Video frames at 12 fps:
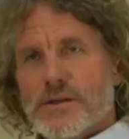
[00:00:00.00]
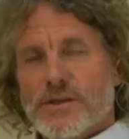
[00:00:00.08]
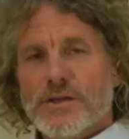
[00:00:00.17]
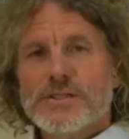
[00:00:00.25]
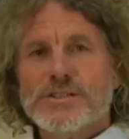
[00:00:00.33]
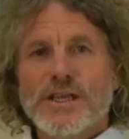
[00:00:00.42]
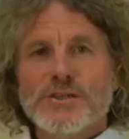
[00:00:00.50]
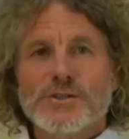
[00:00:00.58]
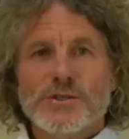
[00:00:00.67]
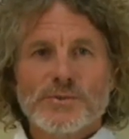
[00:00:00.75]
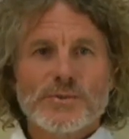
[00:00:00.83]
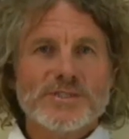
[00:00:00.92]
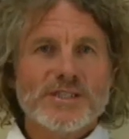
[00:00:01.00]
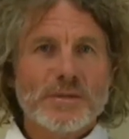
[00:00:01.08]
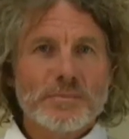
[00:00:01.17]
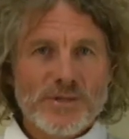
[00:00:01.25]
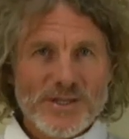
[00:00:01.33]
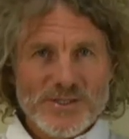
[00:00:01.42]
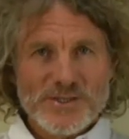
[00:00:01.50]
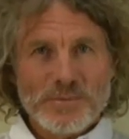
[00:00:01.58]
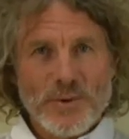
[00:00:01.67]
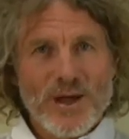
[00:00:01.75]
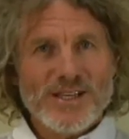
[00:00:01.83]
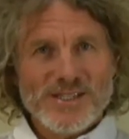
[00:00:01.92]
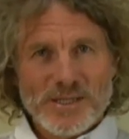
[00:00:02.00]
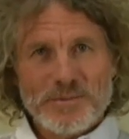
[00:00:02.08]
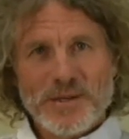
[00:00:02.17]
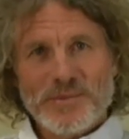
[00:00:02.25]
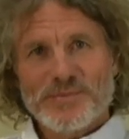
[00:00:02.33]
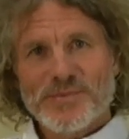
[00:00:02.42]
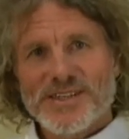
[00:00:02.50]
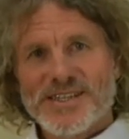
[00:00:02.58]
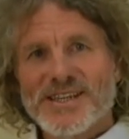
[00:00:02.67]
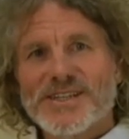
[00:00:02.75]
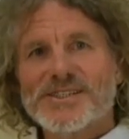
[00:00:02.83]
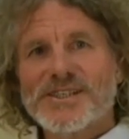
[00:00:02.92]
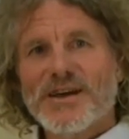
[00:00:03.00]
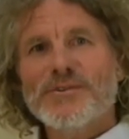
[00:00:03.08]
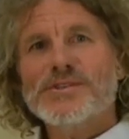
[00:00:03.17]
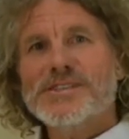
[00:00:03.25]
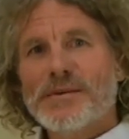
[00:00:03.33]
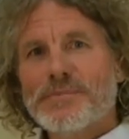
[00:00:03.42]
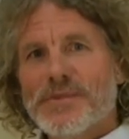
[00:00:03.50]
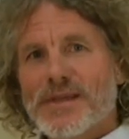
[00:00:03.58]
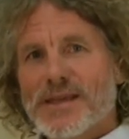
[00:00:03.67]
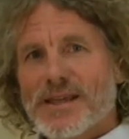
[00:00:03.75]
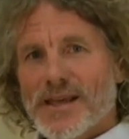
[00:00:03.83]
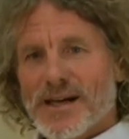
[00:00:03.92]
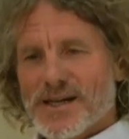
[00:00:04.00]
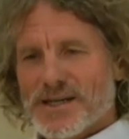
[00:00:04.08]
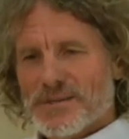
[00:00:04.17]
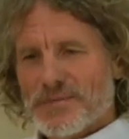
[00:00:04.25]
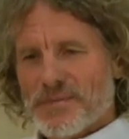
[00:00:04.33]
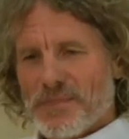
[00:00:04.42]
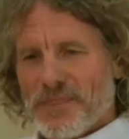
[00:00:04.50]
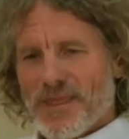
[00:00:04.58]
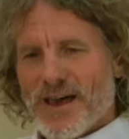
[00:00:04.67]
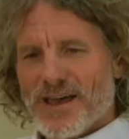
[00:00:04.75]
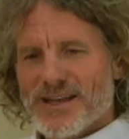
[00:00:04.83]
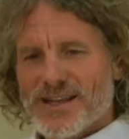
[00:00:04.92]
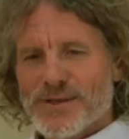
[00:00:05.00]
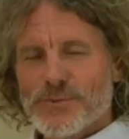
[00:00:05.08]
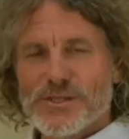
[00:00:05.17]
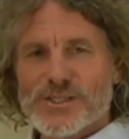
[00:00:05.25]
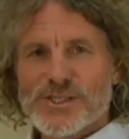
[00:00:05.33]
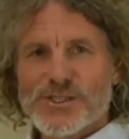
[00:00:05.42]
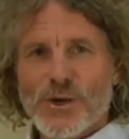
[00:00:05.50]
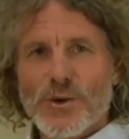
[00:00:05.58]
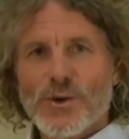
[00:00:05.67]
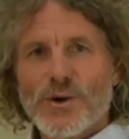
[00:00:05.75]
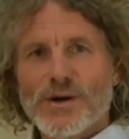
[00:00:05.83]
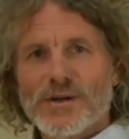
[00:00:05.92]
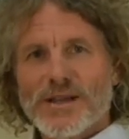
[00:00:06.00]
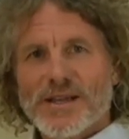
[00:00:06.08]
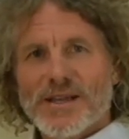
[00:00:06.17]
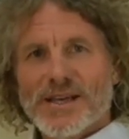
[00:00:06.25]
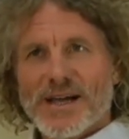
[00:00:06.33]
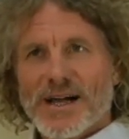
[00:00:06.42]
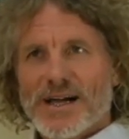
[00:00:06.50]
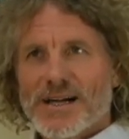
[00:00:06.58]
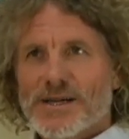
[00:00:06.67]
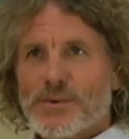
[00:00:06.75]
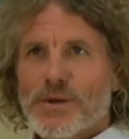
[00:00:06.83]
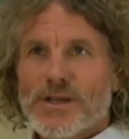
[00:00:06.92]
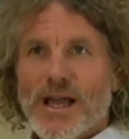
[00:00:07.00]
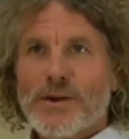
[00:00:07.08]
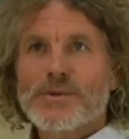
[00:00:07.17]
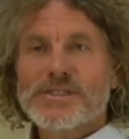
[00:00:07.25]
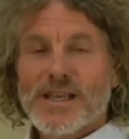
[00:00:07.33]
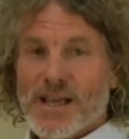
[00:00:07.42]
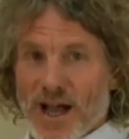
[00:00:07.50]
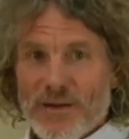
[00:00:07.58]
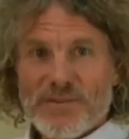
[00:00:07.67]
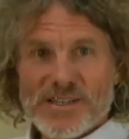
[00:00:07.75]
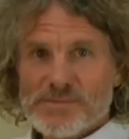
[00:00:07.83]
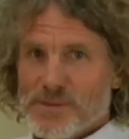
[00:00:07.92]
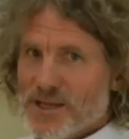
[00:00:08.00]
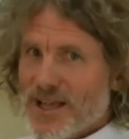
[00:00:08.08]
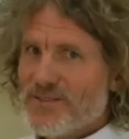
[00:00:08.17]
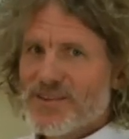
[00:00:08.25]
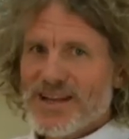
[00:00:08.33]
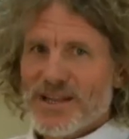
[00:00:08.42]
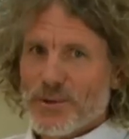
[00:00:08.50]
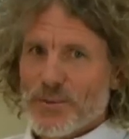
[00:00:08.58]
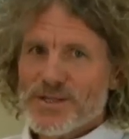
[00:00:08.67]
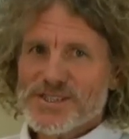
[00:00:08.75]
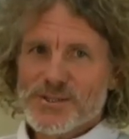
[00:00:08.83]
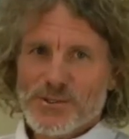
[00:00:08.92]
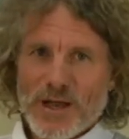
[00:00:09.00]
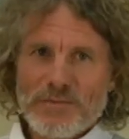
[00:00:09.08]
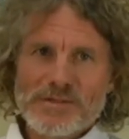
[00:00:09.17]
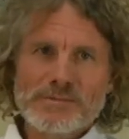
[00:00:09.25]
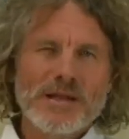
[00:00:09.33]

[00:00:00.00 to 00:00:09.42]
This session was a complete surprise to me, to discover something that was so, well, I would say obvious, but evidently it wasn't too obvious.